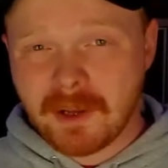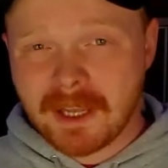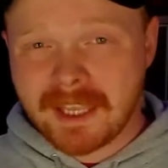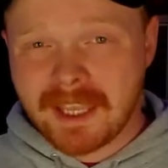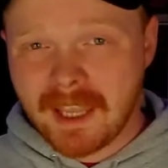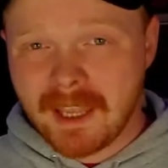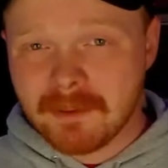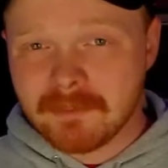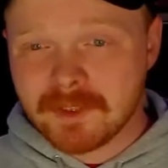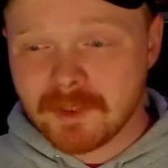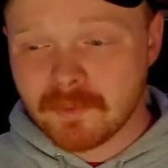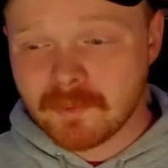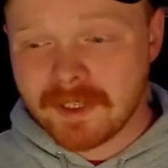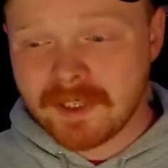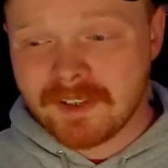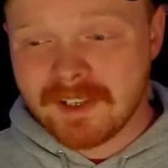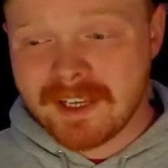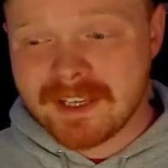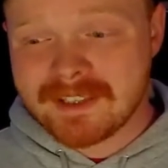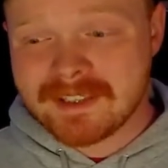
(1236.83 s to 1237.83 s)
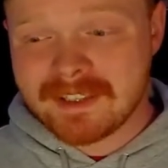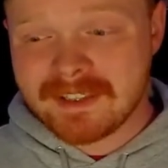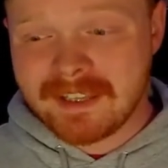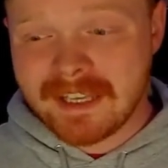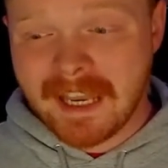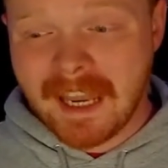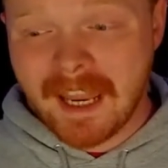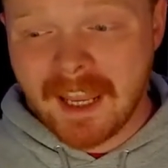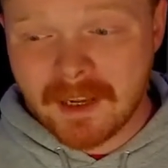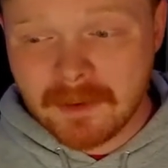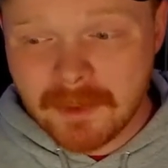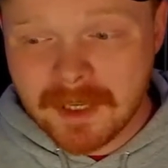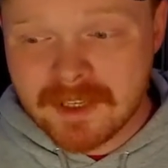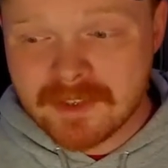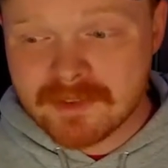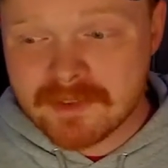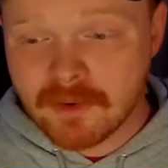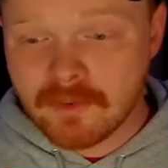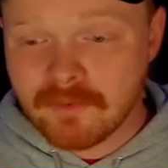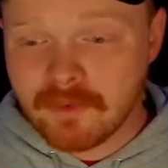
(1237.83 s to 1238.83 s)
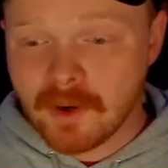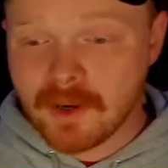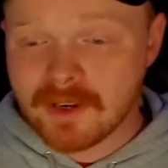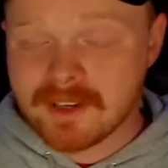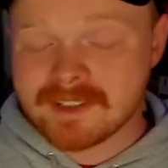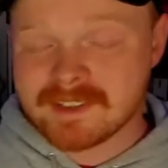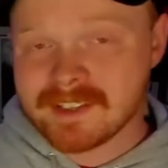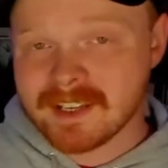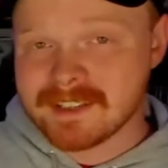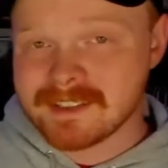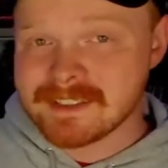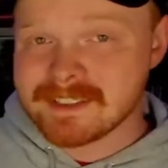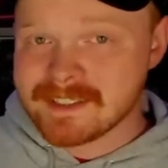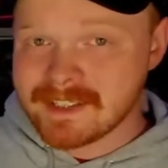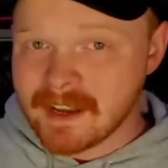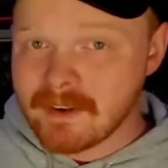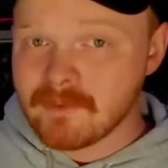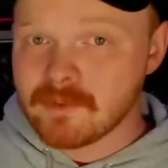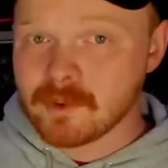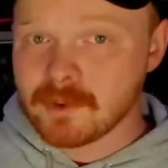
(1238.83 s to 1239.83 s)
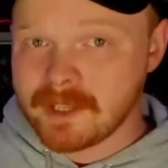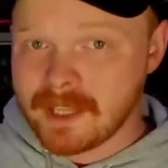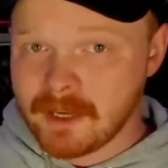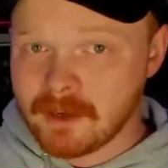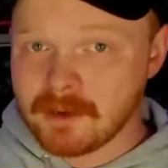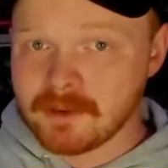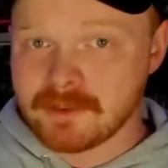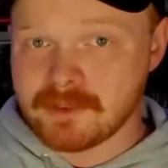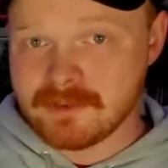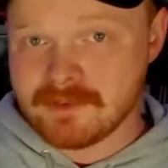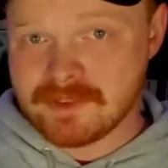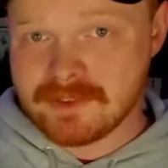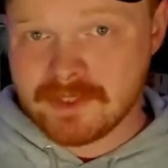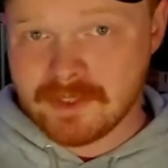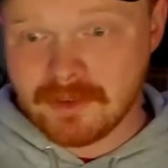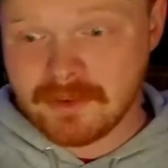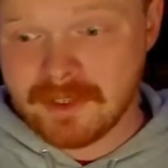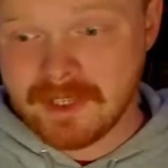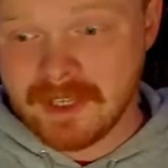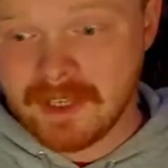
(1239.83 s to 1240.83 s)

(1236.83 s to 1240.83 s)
I came to realize that the anime so far has done several characters dirty.